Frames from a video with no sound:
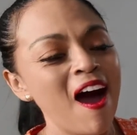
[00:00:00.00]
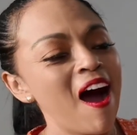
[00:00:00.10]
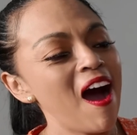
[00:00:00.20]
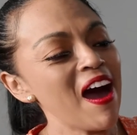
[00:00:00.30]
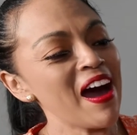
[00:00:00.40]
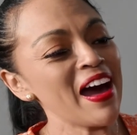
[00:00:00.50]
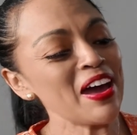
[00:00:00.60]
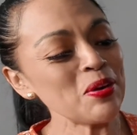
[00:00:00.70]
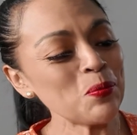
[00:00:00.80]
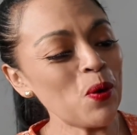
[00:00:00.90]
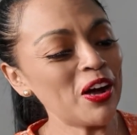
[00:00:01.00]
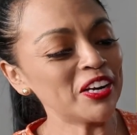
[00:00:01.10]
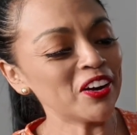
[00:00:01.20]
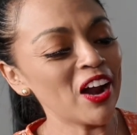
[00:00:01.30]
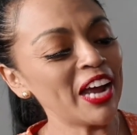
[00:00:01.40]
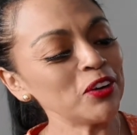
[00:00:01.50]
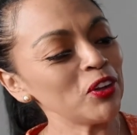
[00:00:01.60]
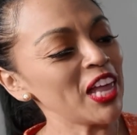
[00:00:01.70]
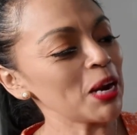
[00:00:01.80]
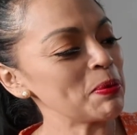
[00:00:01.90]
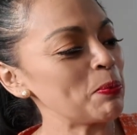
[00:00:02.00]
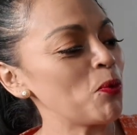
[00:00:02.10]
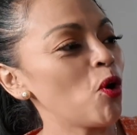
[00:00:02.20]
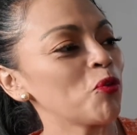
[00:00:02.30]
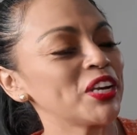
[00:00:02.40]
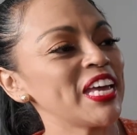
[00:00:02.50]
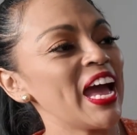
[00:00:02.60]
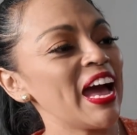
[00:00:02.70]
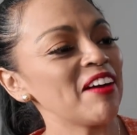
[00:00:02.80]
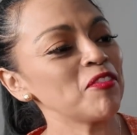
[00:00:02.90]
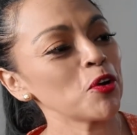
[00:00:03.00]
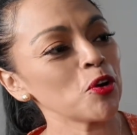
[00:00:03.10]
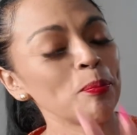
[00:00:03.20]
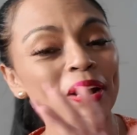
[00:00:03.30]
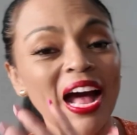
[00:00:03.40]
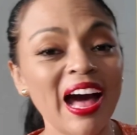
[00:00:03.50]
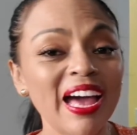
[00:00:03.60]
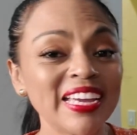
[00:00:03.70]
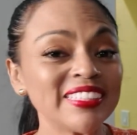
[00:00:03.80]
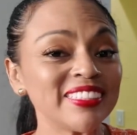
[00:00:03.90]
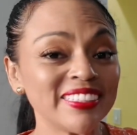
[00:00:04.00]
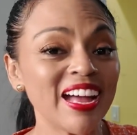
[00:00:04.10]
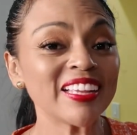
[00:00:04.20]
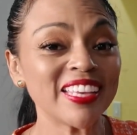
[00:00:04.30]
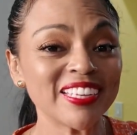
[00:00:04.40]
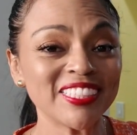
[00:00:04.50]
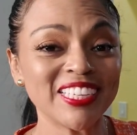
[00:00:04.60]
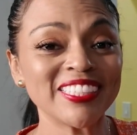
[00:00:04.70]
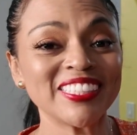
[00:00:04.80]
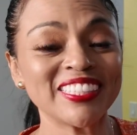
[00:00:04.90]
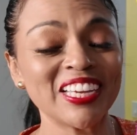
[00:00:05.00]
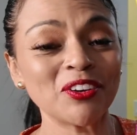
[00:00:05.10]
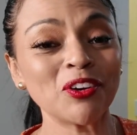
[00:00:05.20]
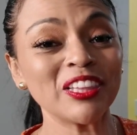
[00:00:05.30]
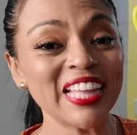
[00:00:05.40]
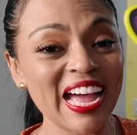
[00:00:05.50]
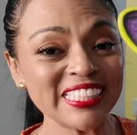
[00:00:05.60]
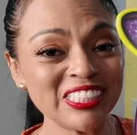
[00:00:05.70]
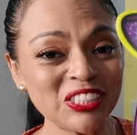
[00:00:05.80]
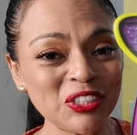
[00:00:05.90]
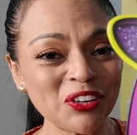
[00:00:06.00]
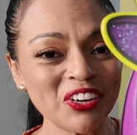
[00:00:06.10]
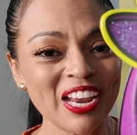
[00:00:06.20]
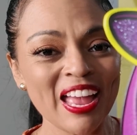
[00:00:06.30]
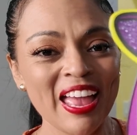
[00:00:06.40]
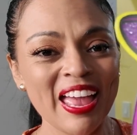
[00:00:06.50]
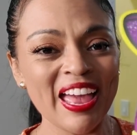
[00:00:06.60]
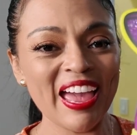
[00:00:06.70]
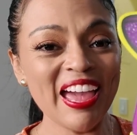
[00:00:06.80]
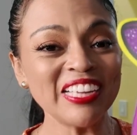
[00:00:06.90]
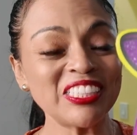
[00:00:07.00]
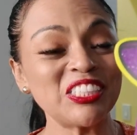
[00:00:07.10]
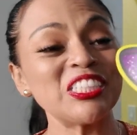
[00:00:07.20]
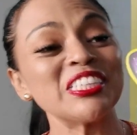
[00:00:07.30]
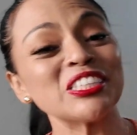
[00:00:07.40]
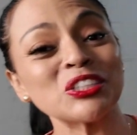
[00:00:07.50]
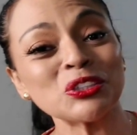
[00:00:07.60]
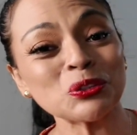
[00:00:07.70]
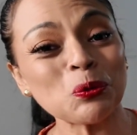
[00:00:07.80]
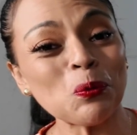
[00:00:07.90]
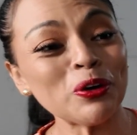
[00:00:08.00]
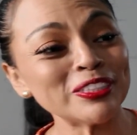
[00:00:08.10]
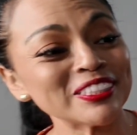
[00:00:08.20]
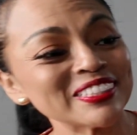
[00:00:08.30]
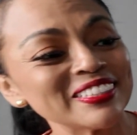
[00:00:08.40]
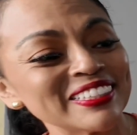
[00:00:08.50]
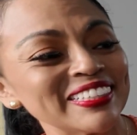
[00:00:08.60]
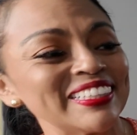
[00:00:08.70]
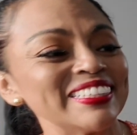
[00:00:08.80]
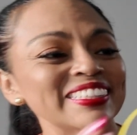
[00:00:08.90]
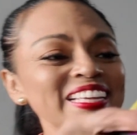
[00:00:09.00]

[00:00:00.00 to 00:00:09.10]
I wanted her. I know a lot of people already have her, but I did not get a chance to get her last year. She is just gorgeous. Look at this.